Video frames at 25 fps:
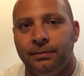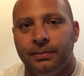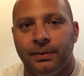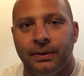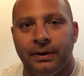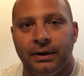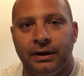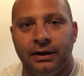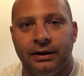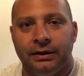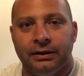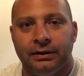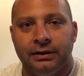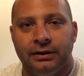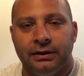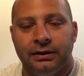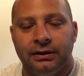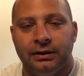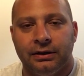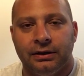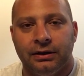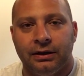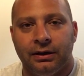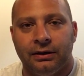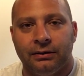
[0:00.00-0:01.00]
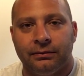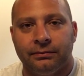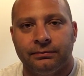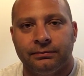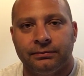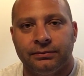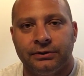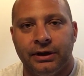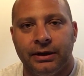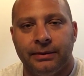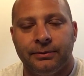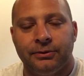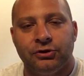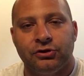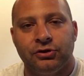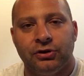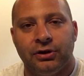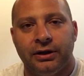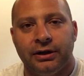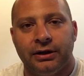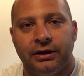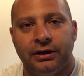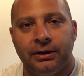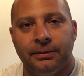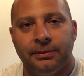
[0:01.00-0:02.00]
but you know, time to
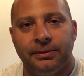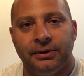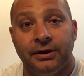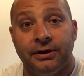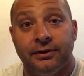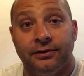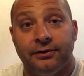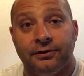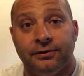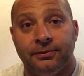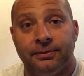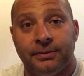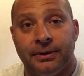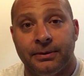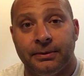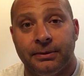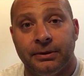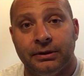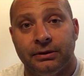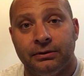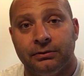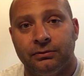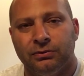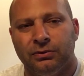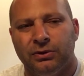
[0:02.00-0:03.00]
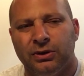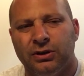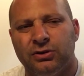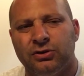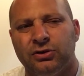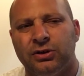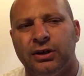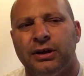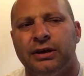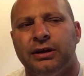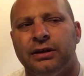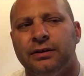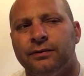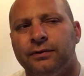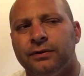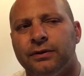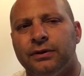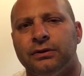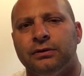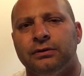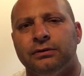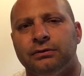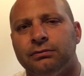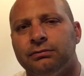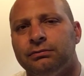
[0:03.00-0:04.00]
try a couple others maybe. I want to try a
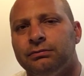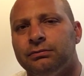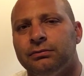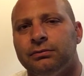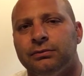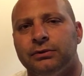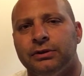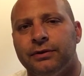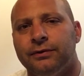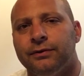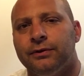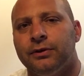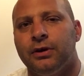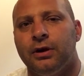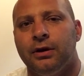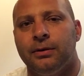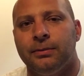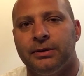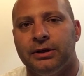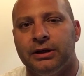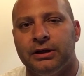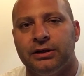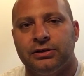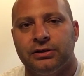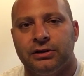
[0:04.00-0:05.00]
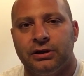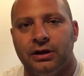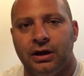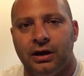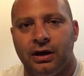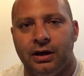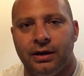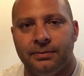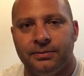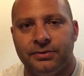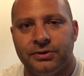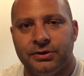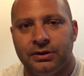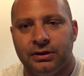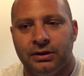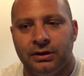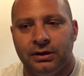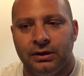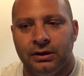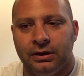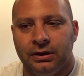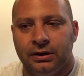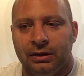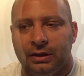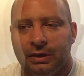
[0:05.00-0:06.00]
different combination of hops.
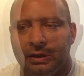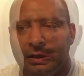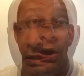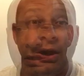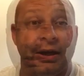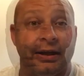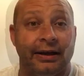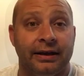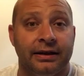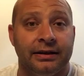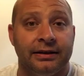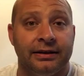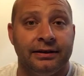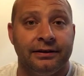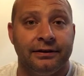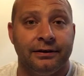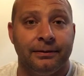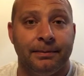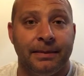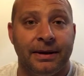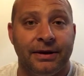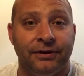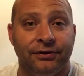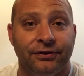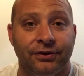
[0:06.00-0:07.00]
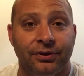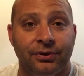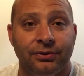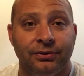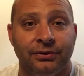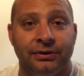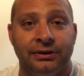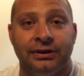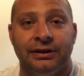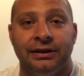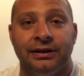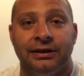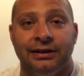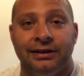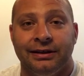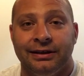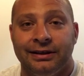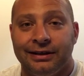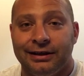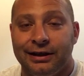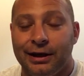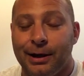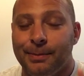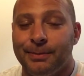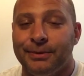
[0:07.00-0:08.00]
Oh, I got Intermezzo
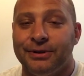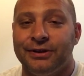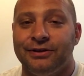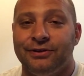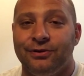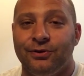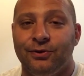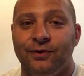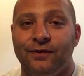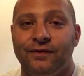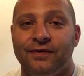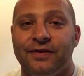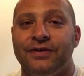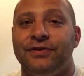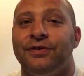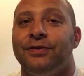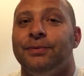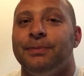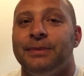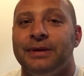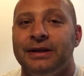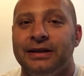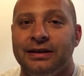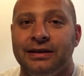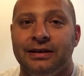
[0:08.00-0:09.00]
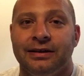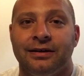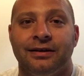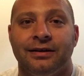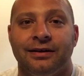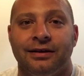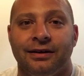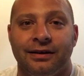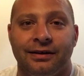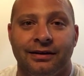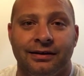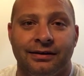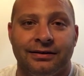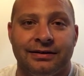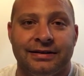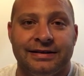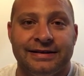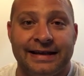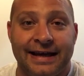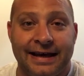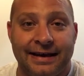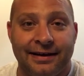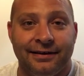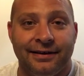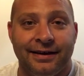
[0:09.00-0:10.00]
coming to visit me on
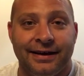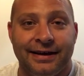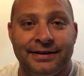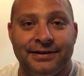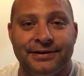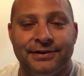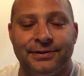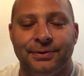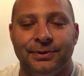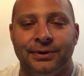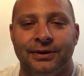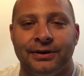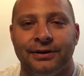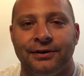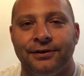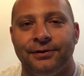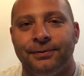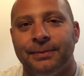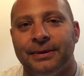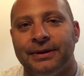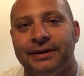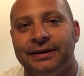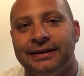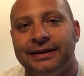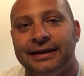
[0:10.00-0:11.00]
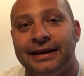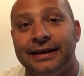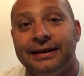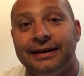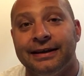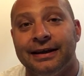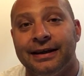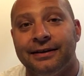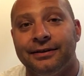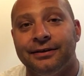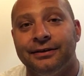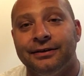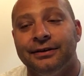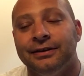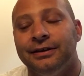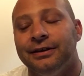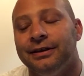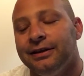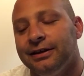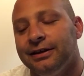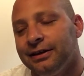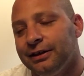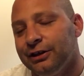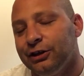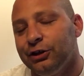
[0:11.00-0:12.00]
Saturday, so we're going to spend the day together.
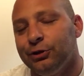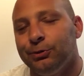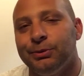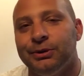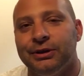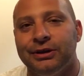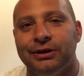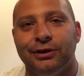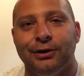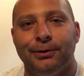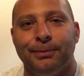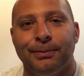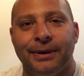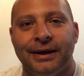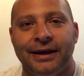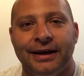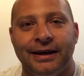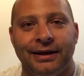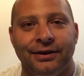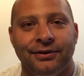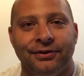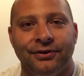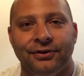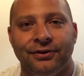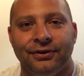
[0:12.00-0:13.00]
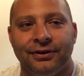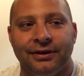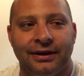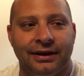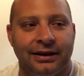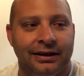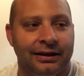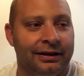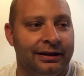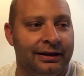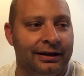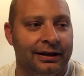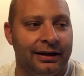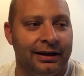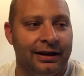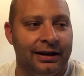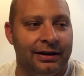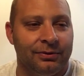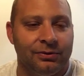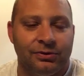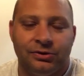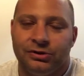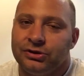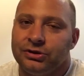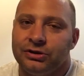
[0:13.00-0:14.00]
He'll be here at my house, and
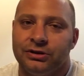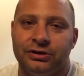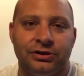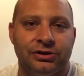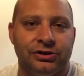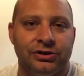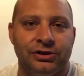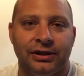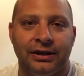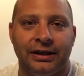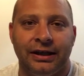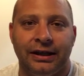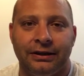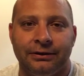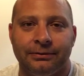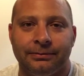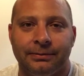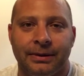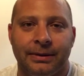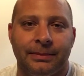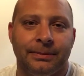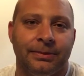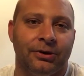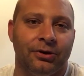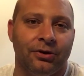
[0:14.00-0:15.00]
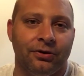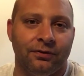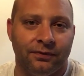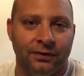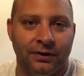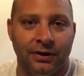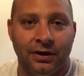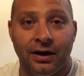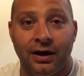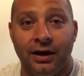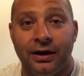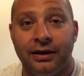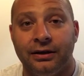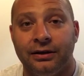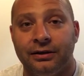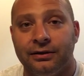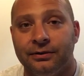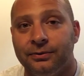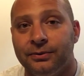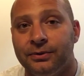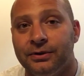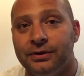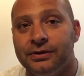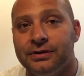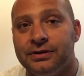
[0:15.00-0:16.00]
we're just going to chill out, maybe go for a hike in the
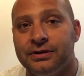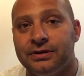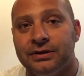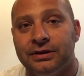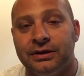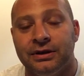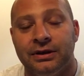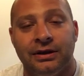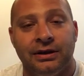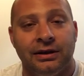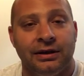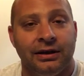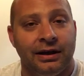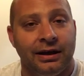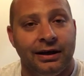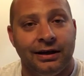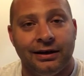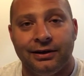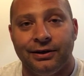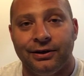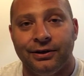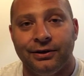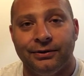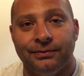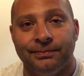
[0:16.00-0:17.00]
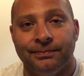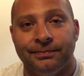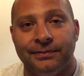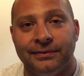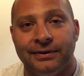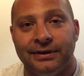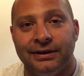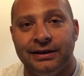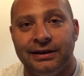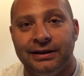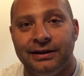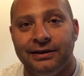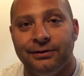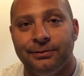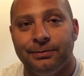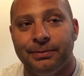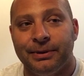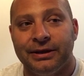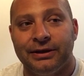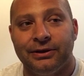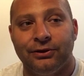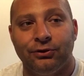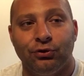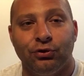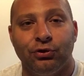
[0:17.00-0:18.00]
woods. I don't know. He's
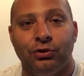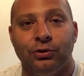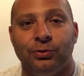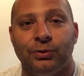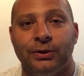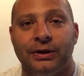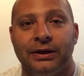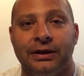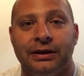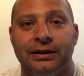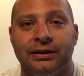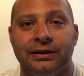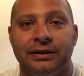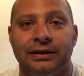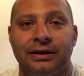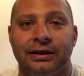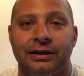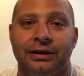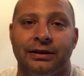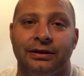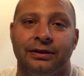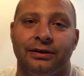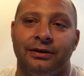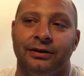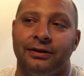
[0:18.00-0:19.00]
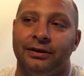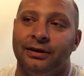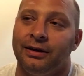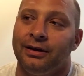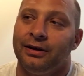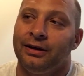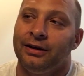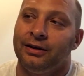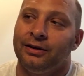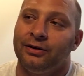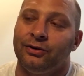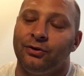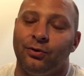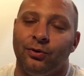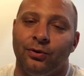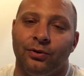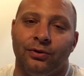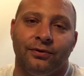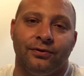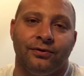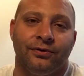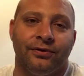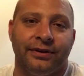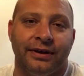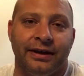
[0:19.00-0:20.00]
been in Norway and
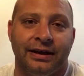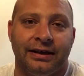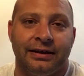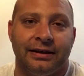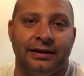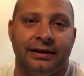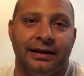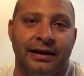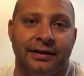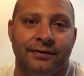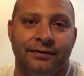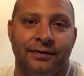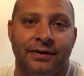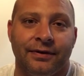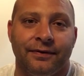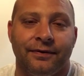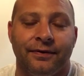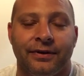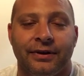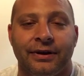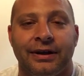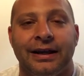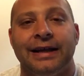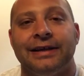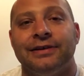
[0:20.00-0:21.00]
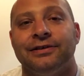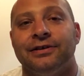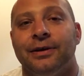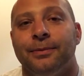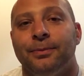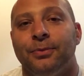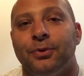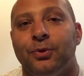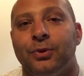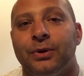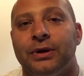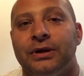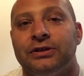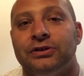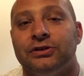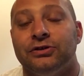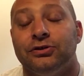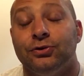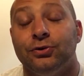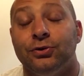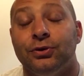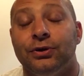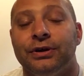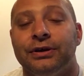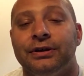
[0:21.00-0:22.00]
northern Scandinavia for the last couple of weeks
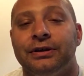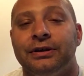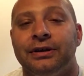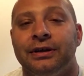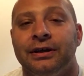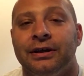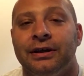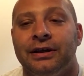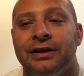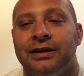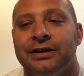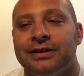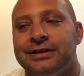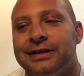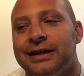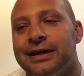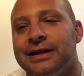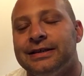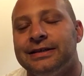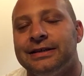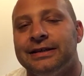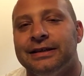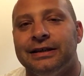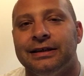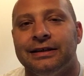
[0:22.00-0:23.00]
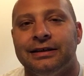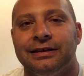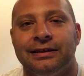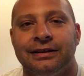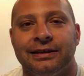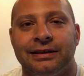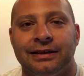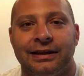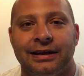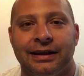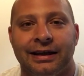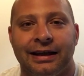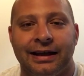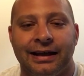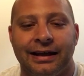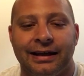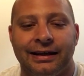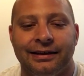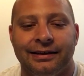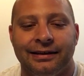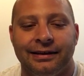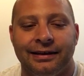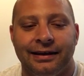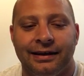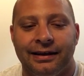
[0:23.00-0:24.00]
touring, sightseeing,
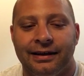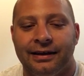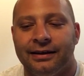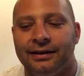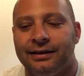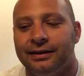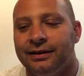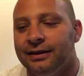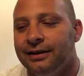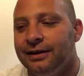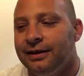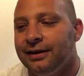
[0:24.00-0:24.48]
and the